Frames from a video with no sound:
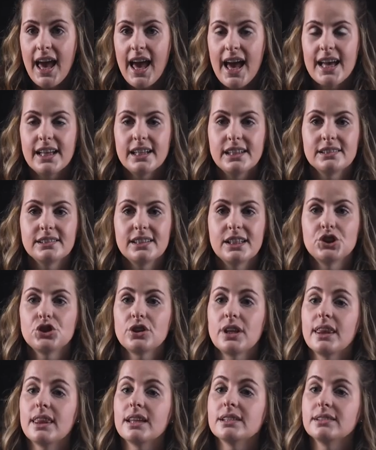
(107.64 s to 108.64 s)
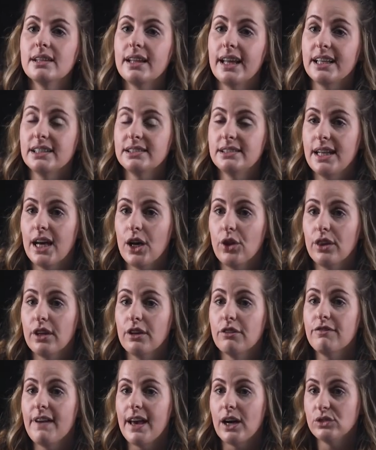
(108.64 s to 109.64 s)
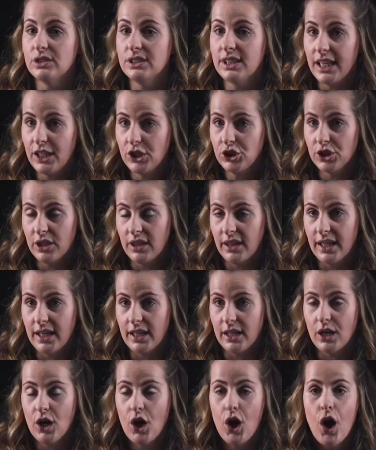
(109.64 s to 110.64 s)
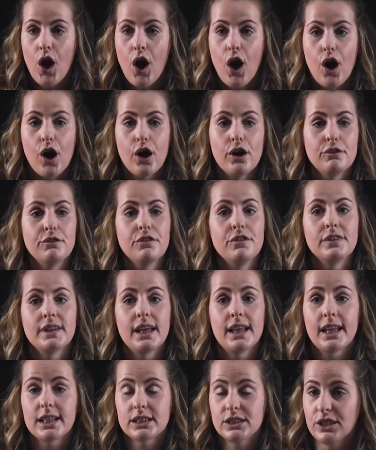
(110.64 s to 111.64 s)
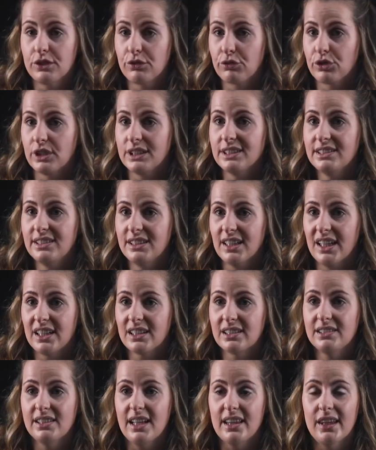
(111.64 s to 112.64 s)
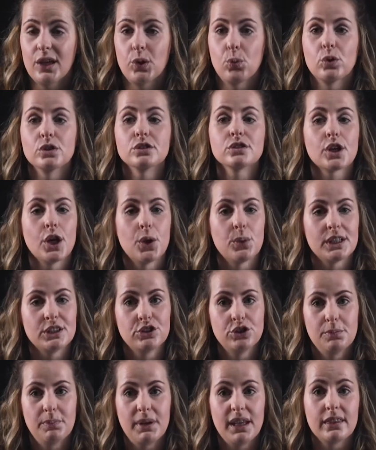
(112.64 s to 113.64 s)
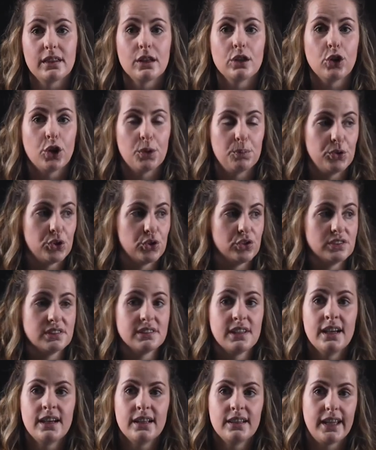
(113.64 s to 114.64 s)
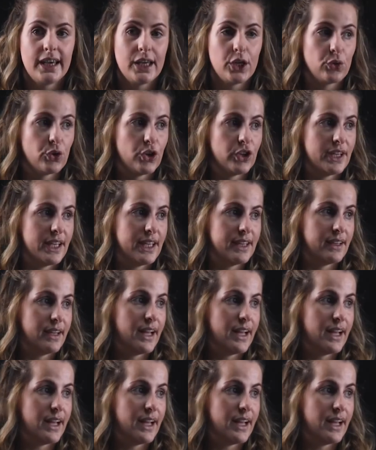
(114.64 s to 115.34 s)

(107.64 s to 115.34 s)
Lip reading: and essentially this lays down the foundation then of the electrophorous ducts and then what's going to be the lobules later on in